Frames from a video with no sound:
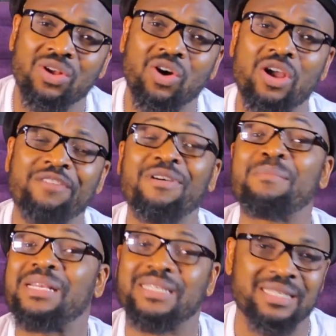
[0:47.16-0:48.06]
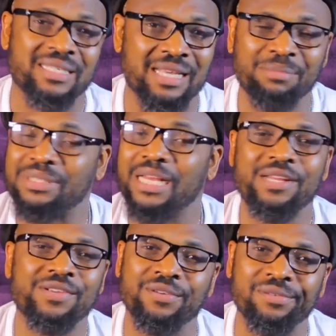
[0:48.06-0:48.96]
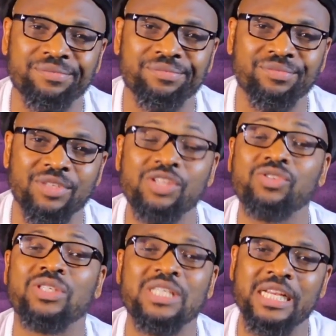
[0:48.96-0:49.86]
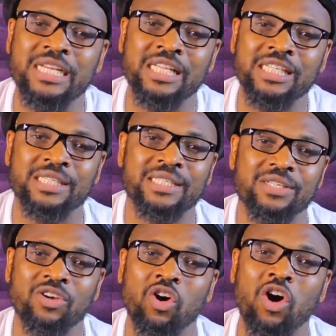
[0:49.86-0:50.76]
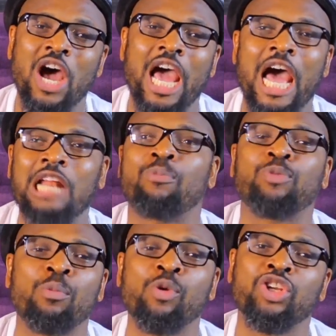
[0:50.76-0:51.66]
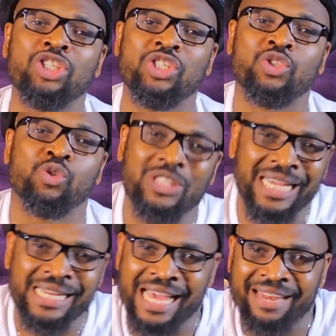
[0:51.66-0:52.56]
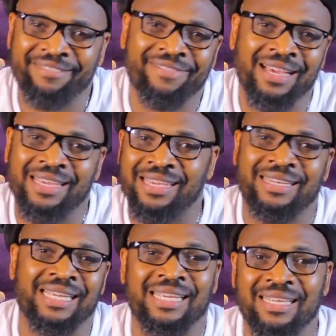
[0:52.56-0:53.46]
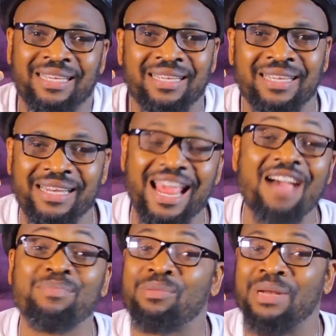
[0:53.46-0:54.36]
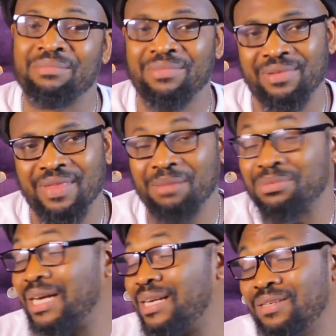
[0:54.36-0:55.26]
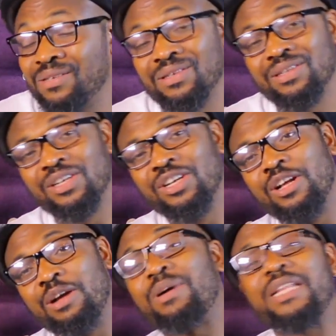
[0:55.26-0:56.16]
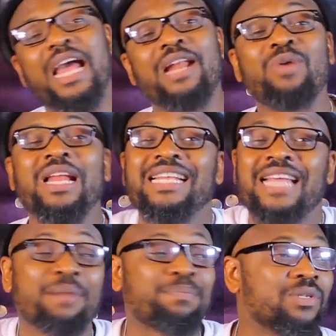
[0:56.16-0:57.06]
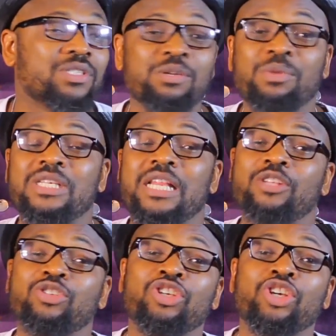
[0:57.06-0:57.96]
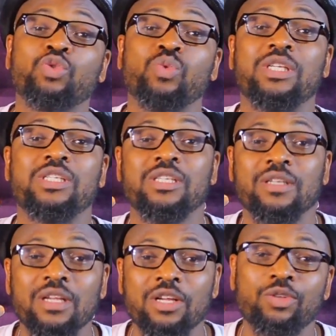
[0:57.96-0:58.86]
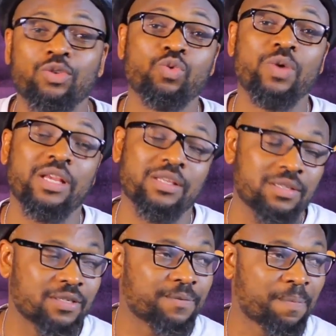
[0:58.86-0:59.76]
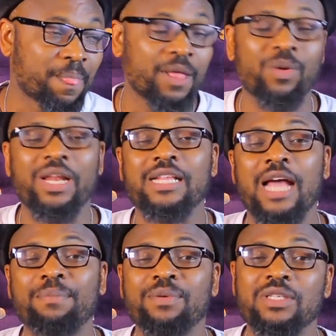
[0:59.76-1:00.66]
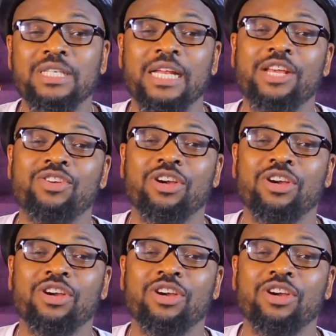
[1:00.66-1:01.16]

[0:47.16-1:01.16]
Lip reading: a pharmacist. I'm telling you, they need to see a dentist or an ophthalmologist to check their liver and kidney. They have problems. I'm telling you. But then when it happens, you must learn to just switch two ways. When it happens and then you're